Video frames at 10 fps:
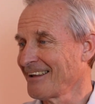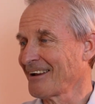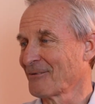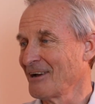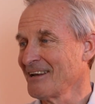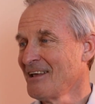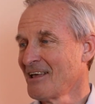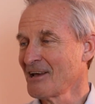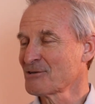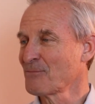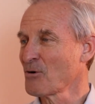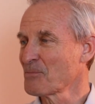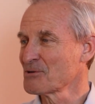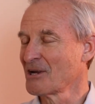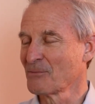Right? That's a
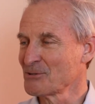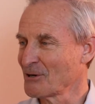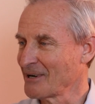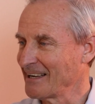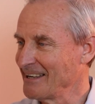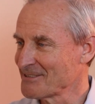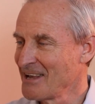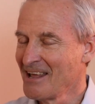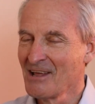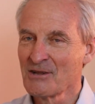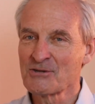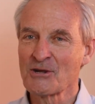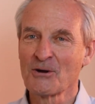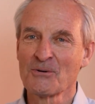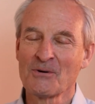4% return, I guess.
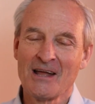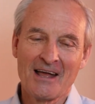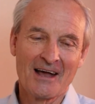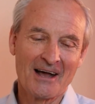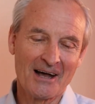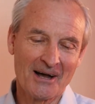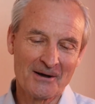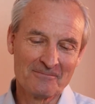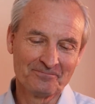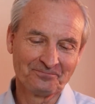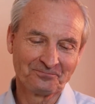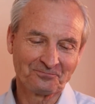So, time